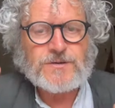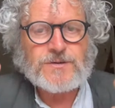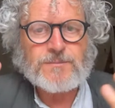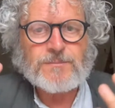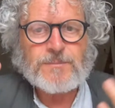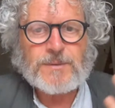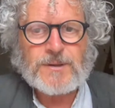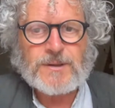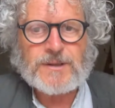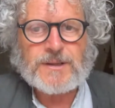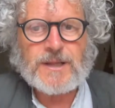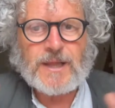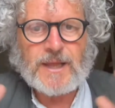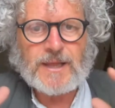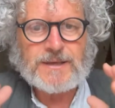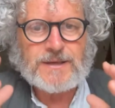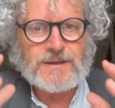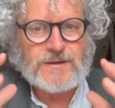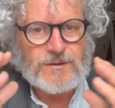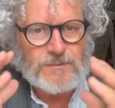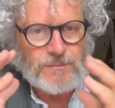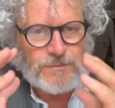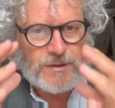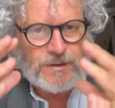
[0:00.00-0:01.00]
the milk
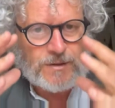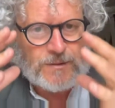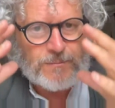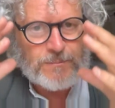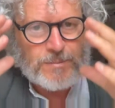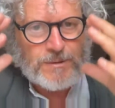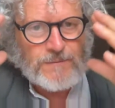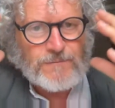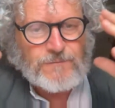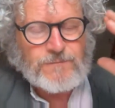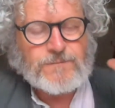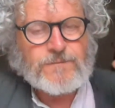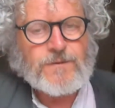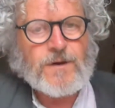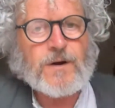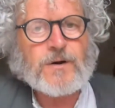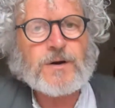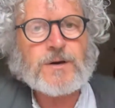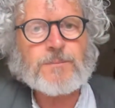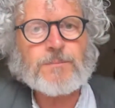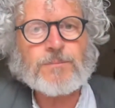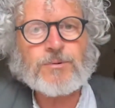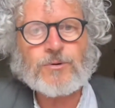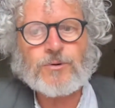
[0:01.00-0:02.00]
line can be a
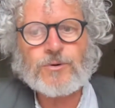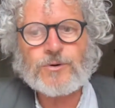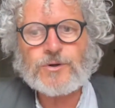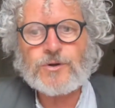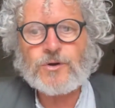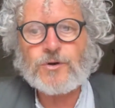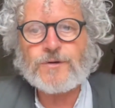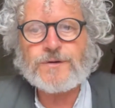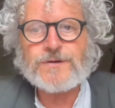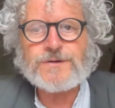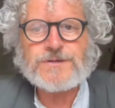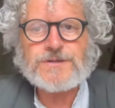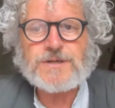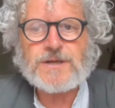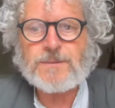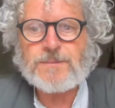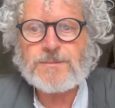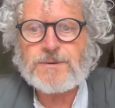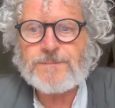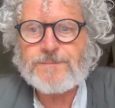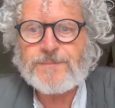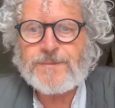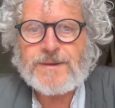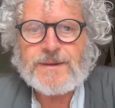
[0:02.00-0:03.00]
very broad
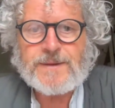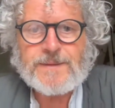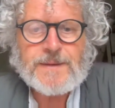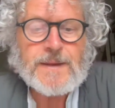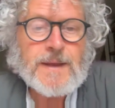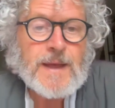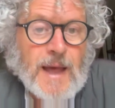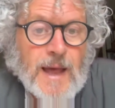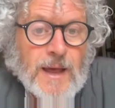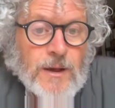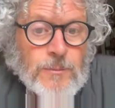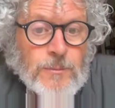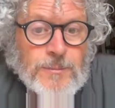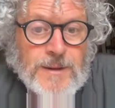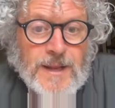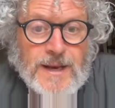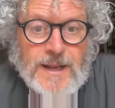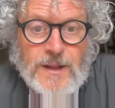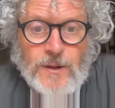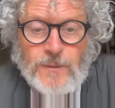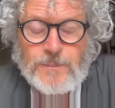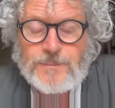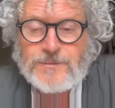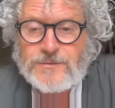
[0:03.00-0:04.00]
concept. I hope that
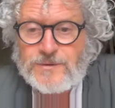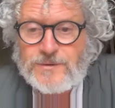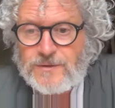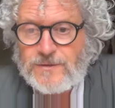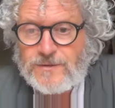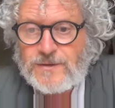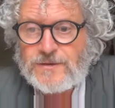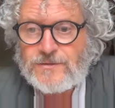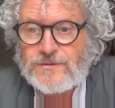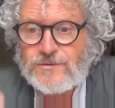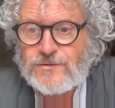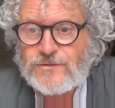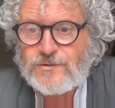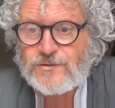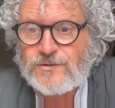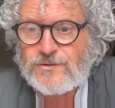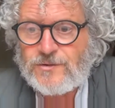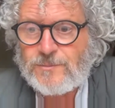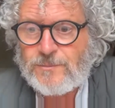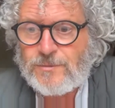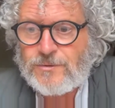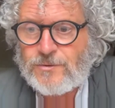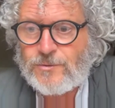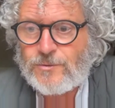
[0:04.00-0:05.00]
helps. That these are just
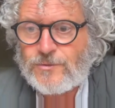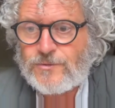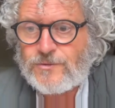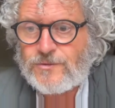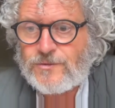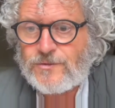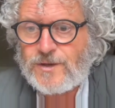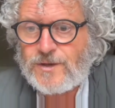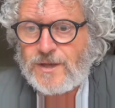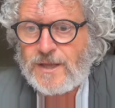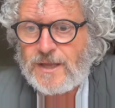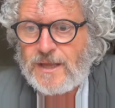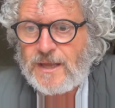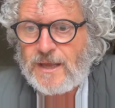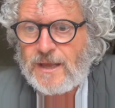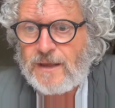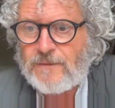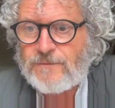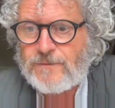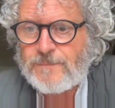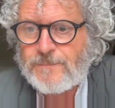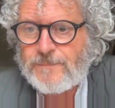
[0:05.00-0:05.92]
some thoughts that I have.